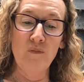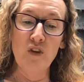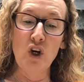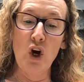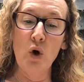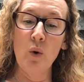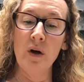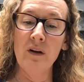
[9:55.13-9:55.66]

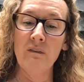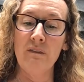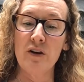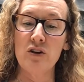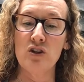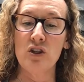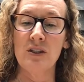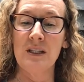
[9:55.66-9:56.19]
No
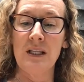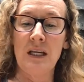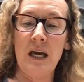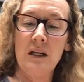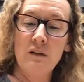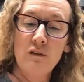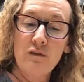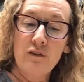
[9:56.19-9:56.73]
inversions at
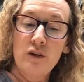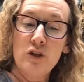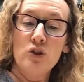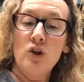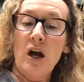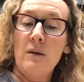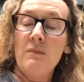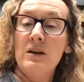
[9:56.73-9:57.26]
the end of the
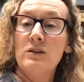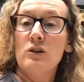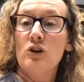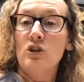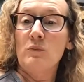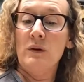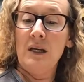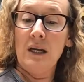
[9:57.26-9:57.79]
first
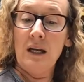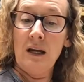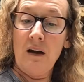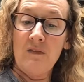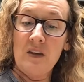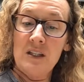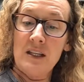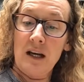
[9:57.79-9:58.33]
trimester and the
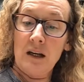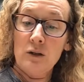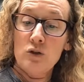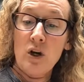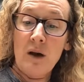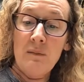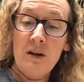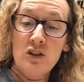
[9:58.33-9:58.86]
beginning of the
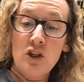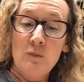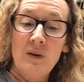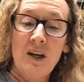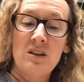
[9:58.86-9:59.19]
second trimester,